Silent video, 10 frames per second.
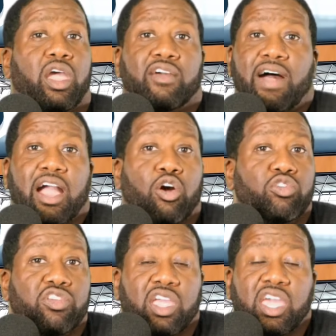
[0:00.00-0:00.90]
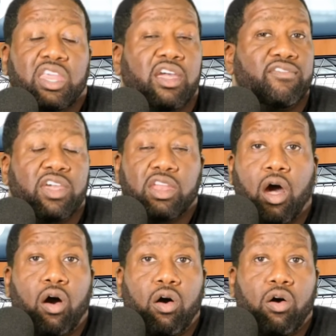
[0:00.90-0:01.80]
if I go to any event
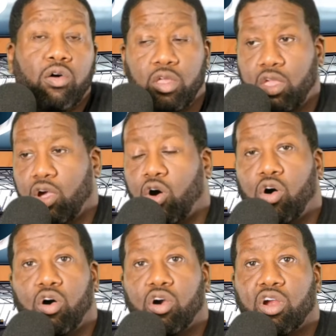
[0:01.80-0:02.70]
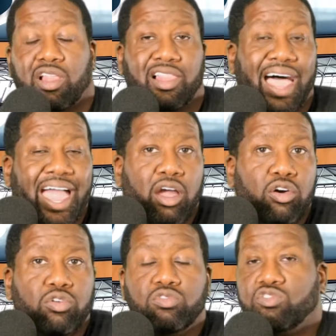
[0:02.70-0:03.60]
hall or
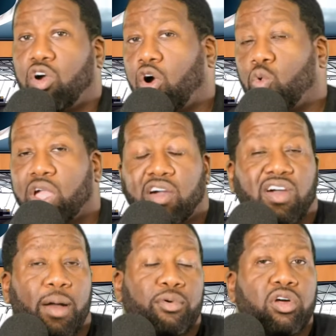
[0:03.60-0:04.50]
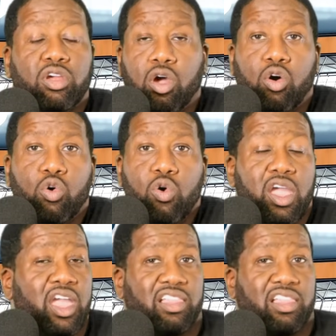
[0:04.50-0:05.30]
lounge or wherever I'm going to go,